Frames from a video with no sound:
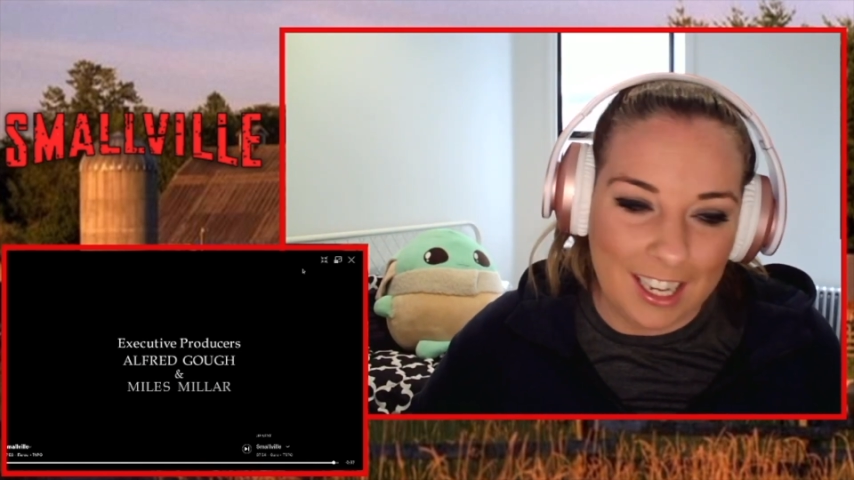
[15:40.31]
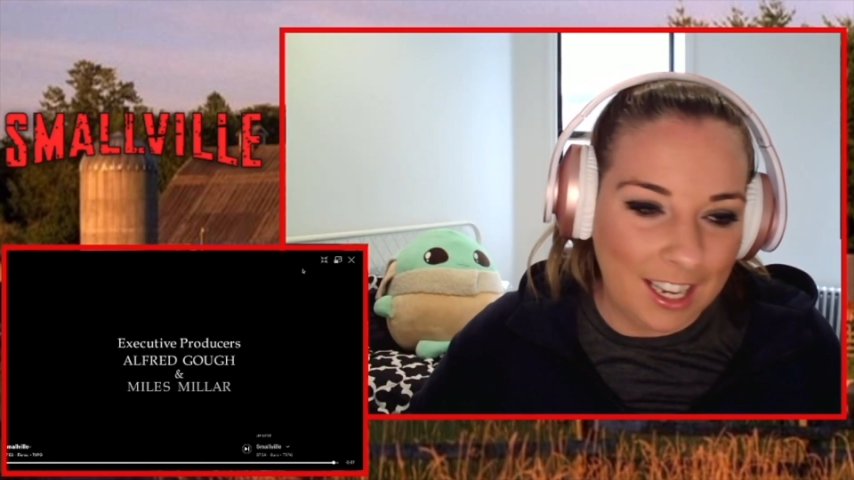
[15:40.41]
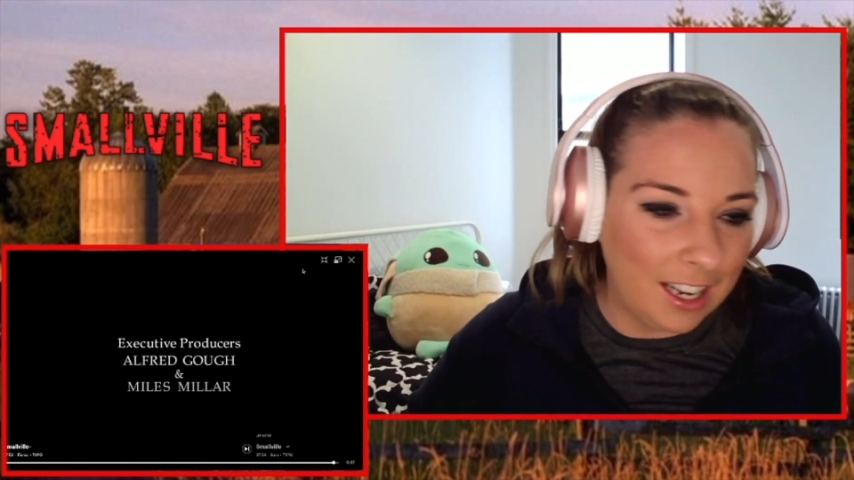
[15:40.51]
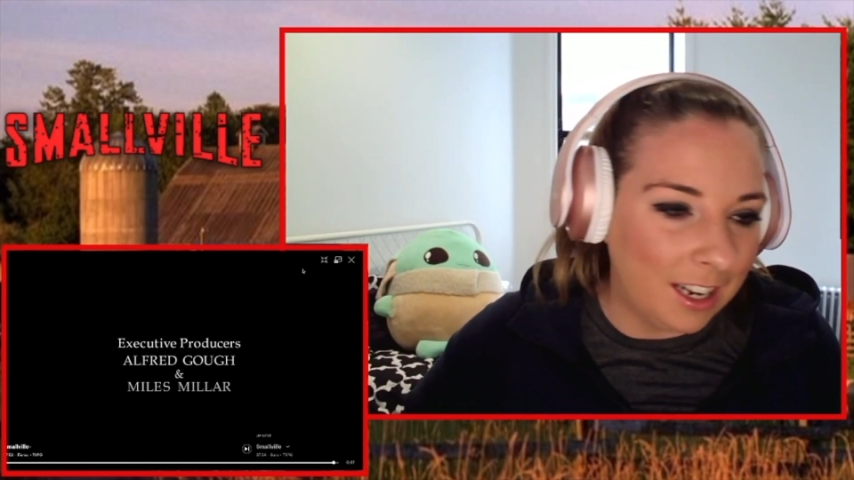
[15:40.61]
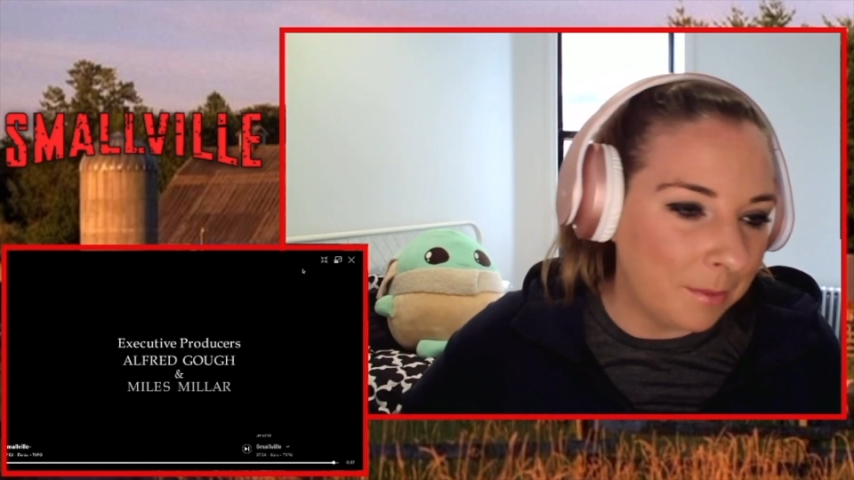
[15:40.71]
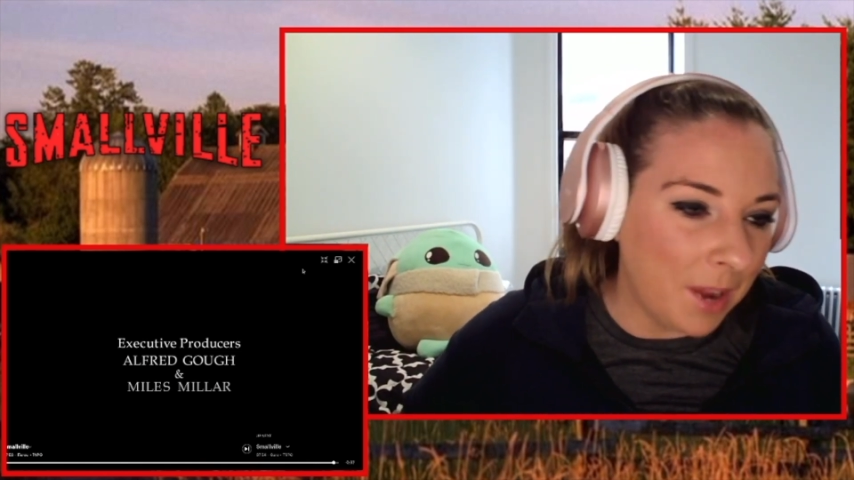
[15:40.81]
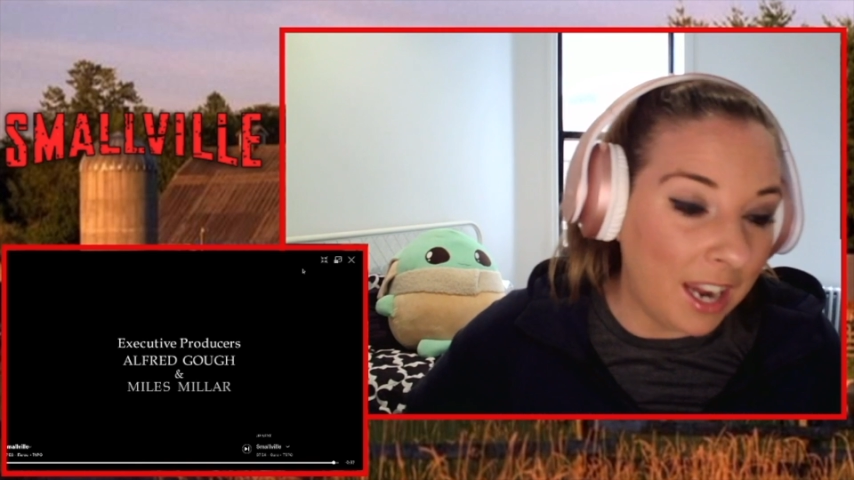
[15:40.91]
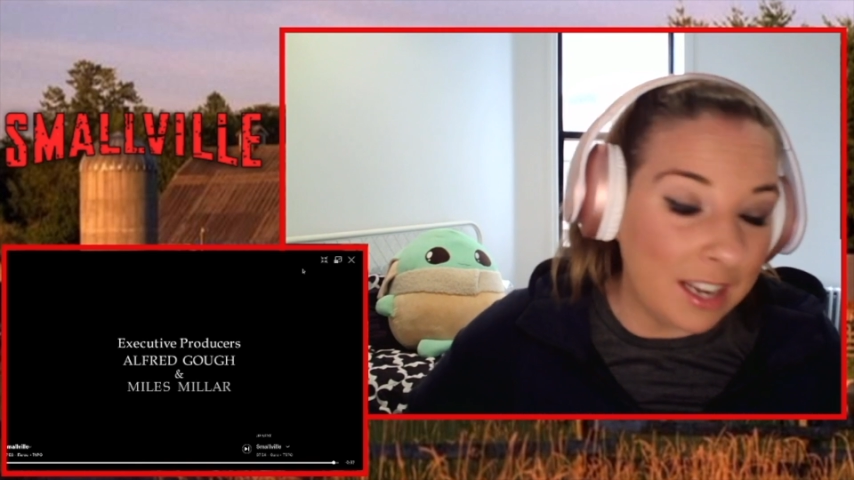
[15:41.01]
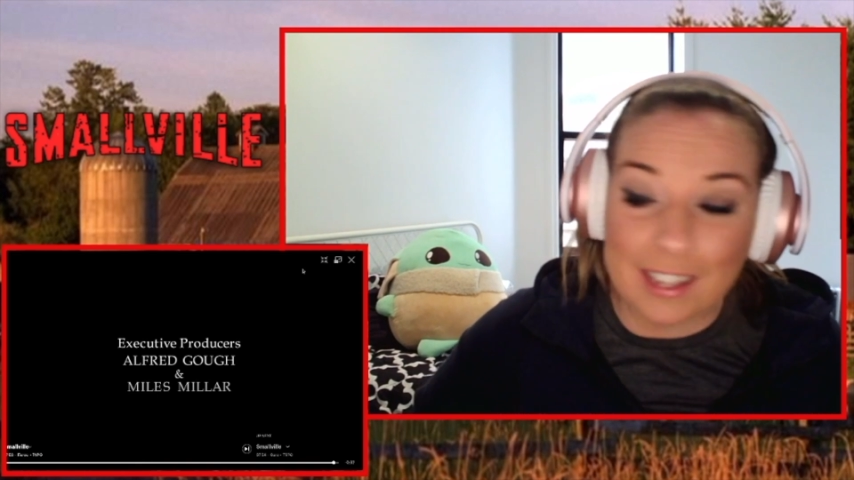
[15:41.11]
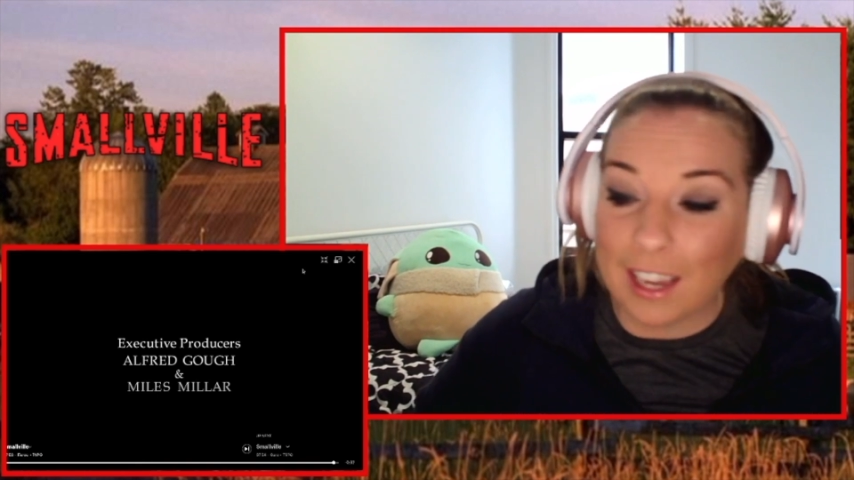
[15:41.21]
Um,
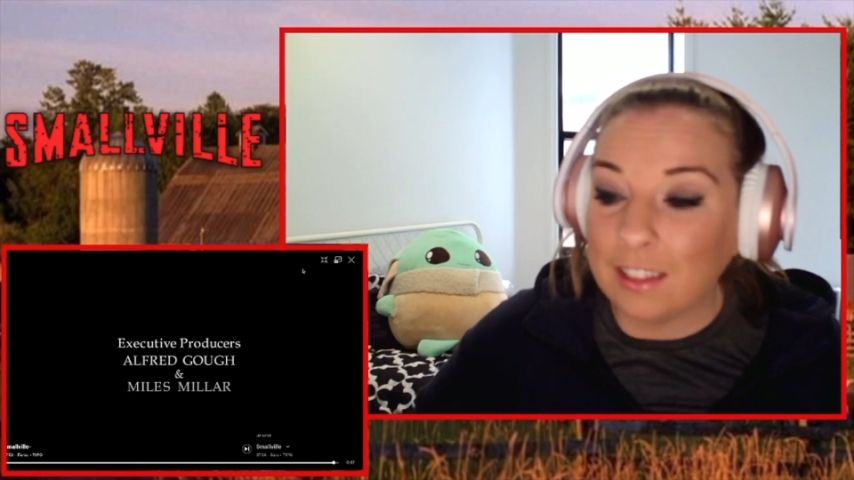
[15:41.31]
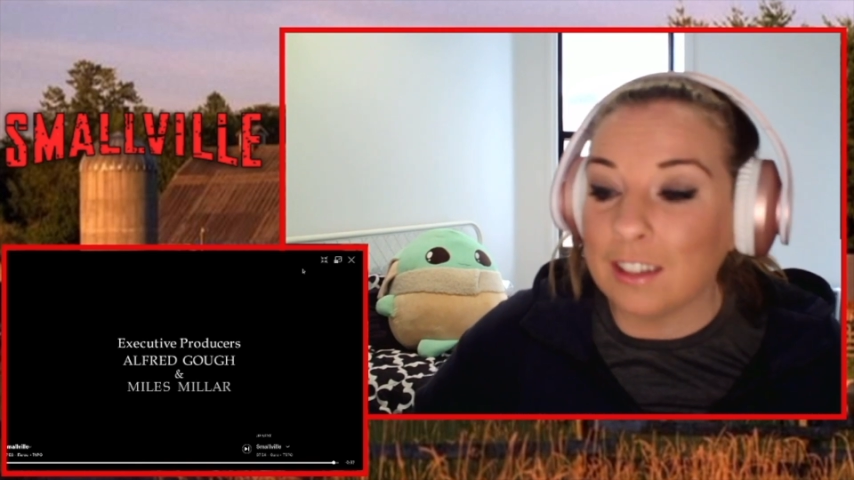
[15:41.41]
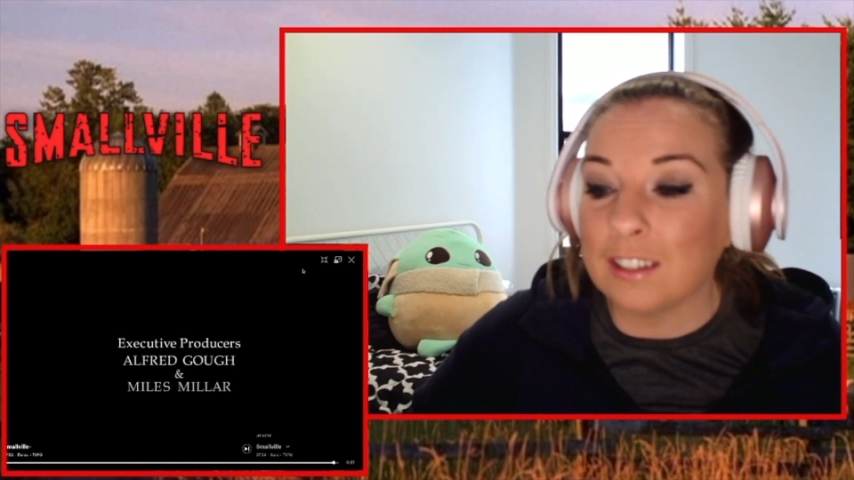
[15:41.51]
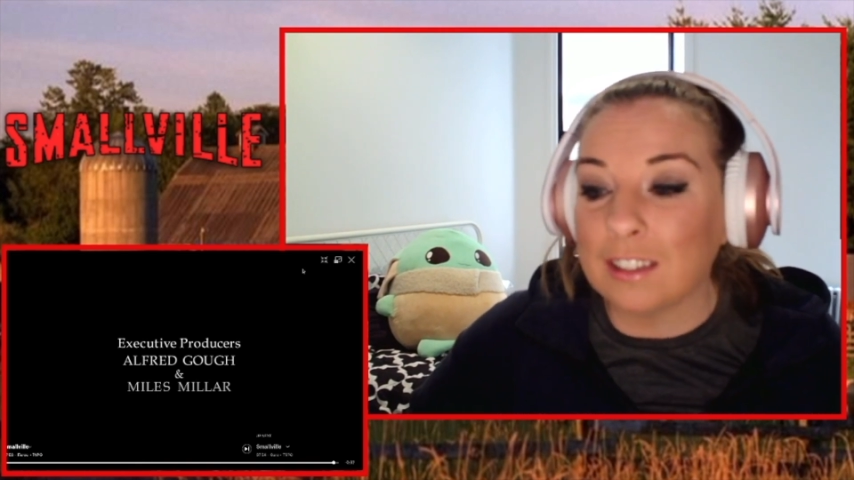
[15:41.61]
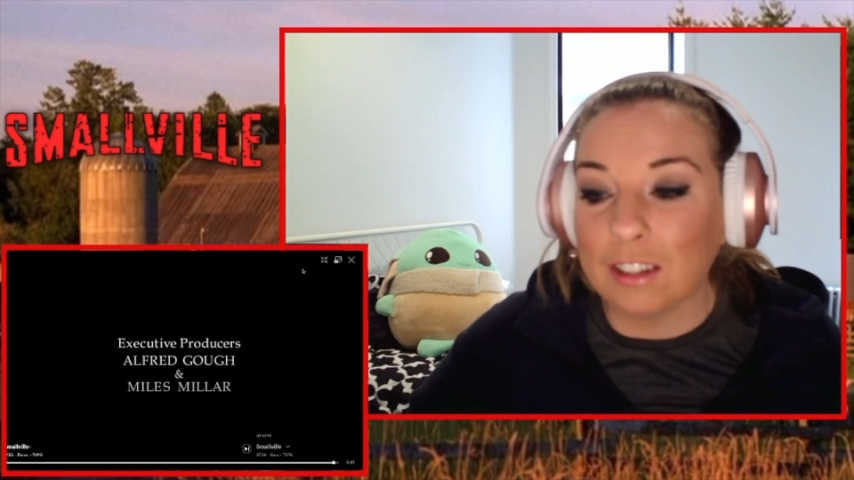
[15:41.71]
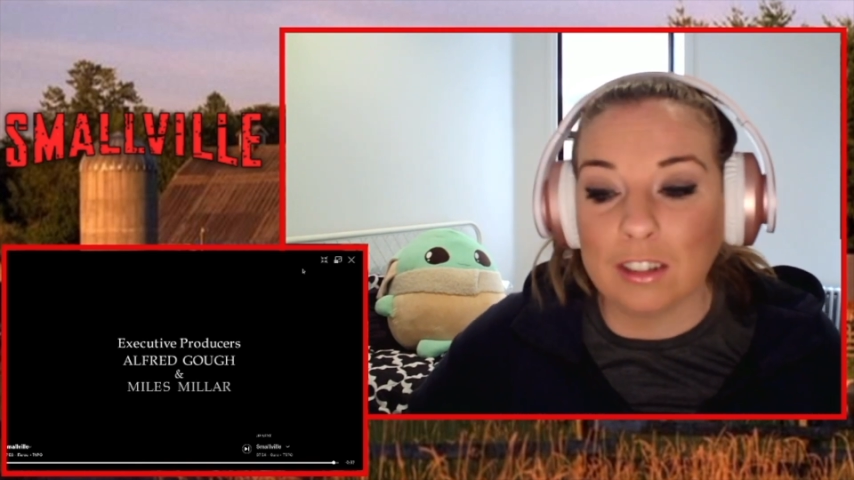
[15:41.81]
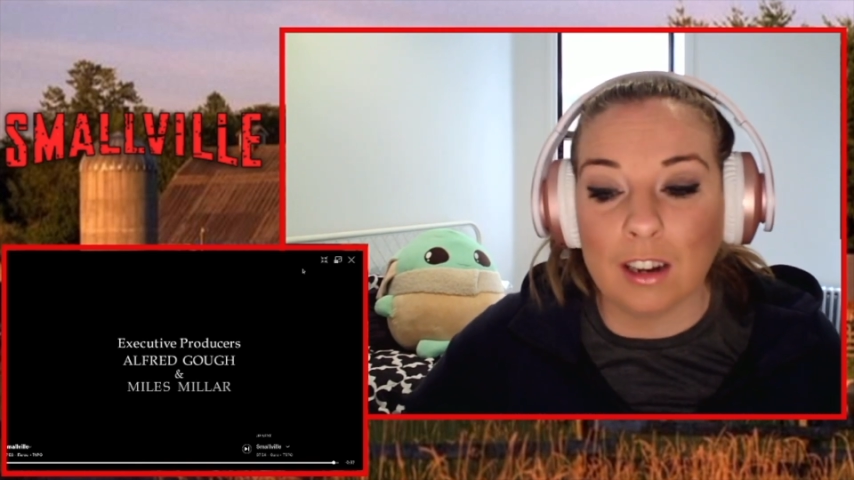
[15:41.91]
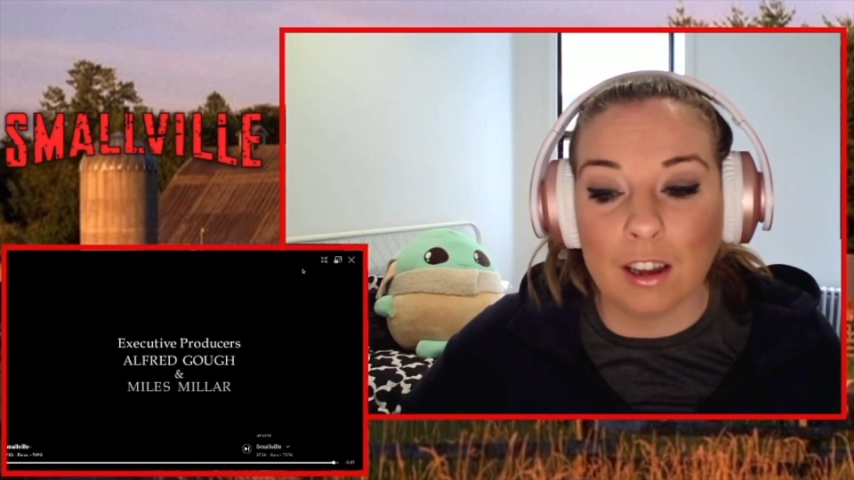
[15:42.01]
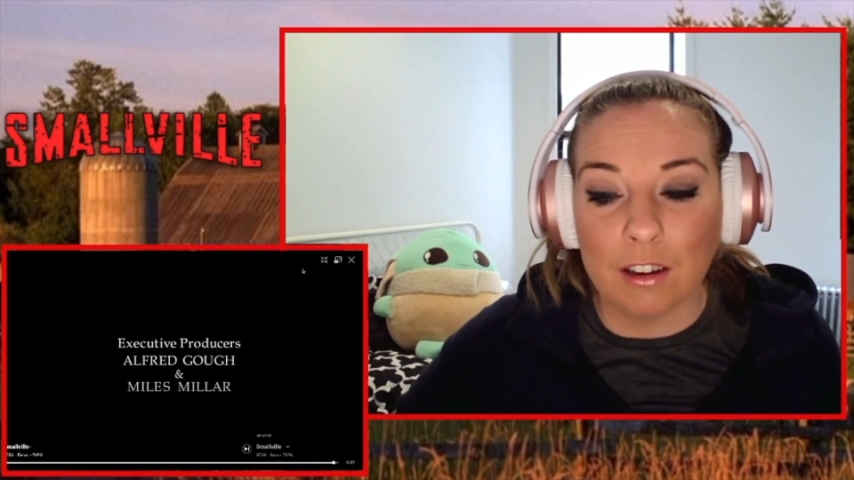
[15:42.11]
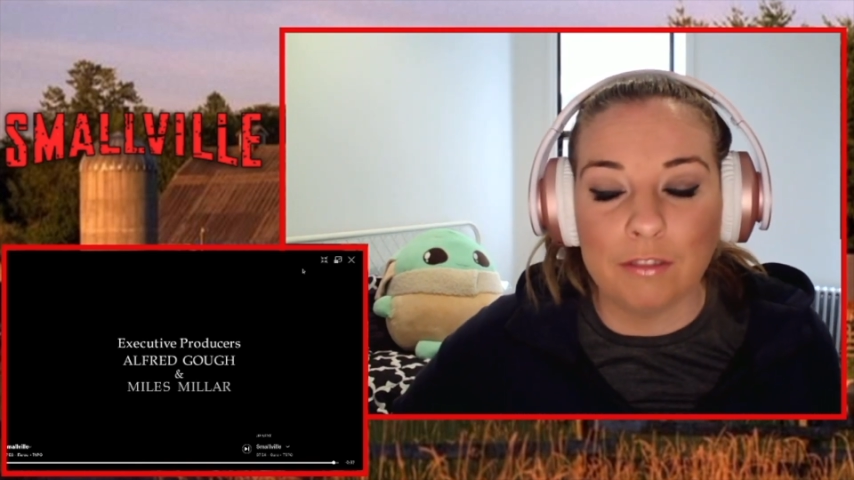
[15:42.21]
I just hate the decision
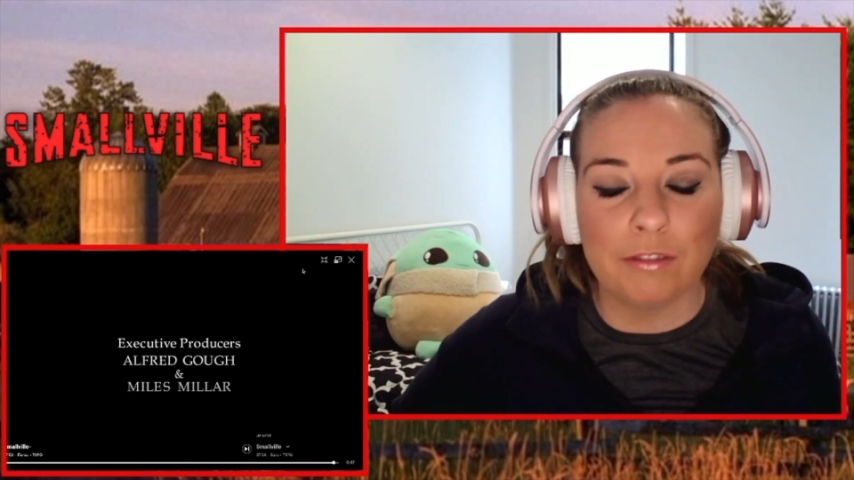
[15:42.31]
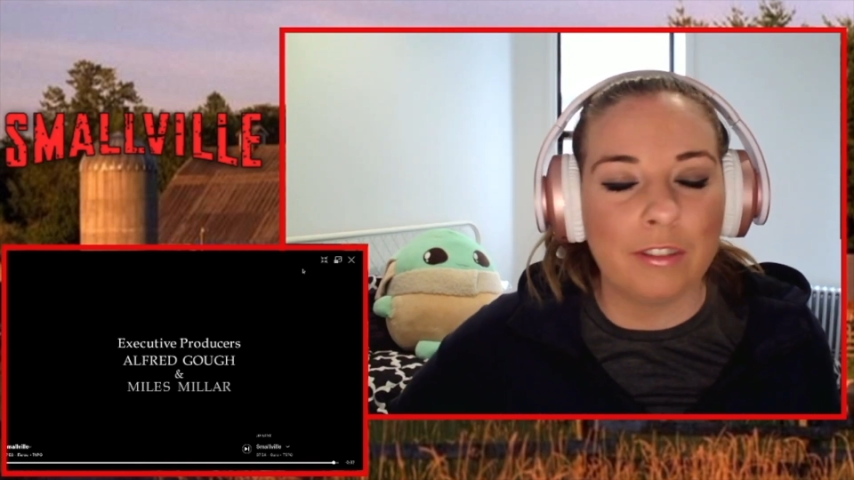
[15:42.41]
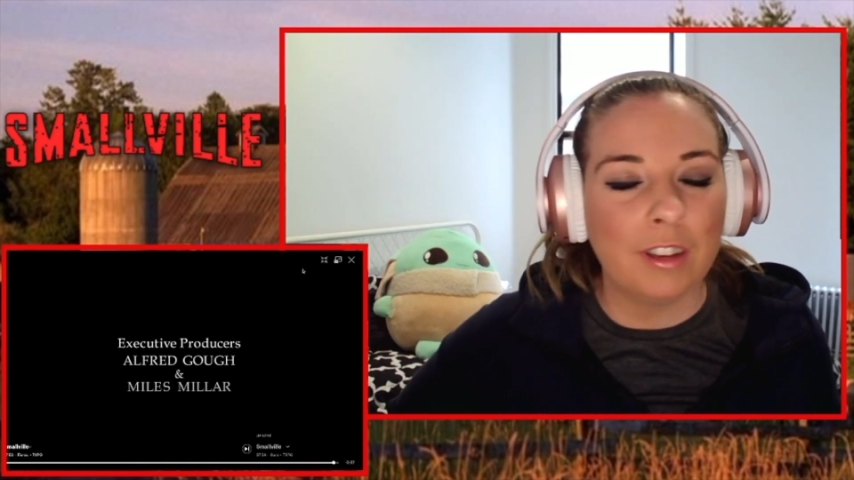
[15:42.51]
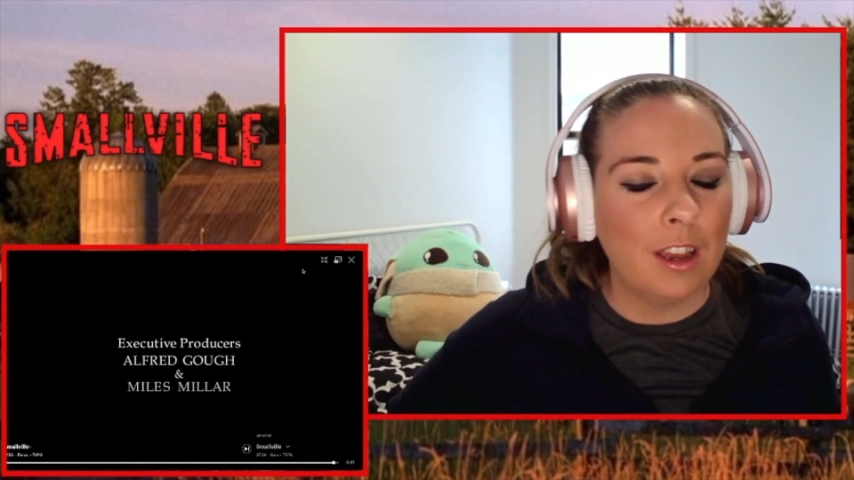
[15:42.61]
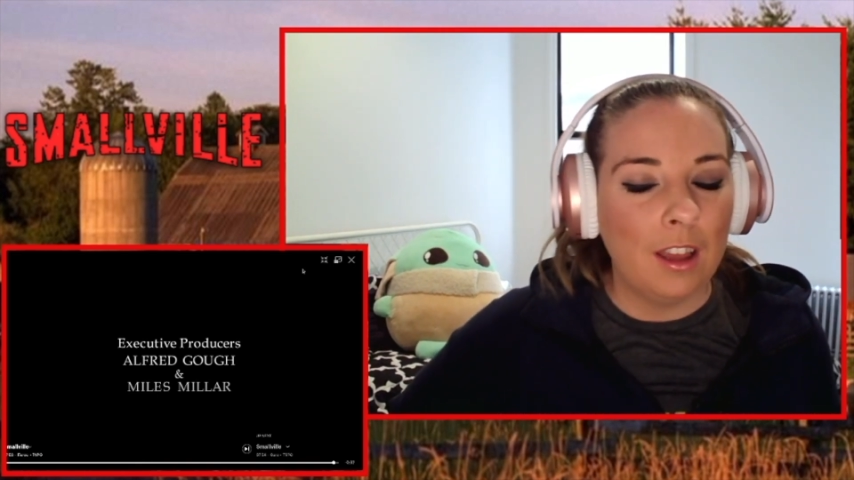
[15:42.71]
of,